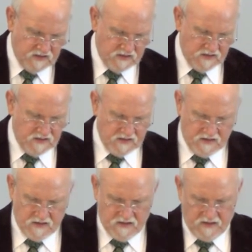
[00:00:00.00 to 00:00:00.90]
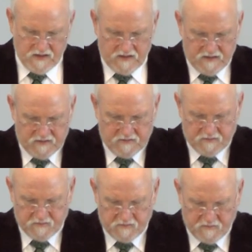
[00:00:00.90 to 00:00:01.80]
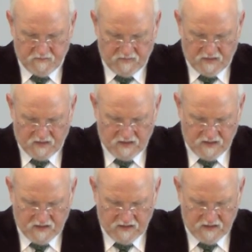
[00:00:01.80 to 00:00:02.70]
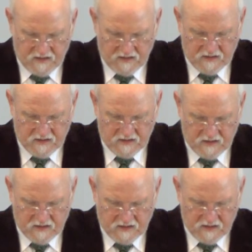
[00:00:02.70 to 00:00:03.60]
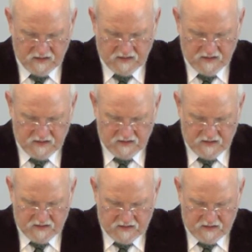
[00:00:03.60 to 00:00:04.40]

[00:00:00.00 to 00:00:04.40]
[no speech]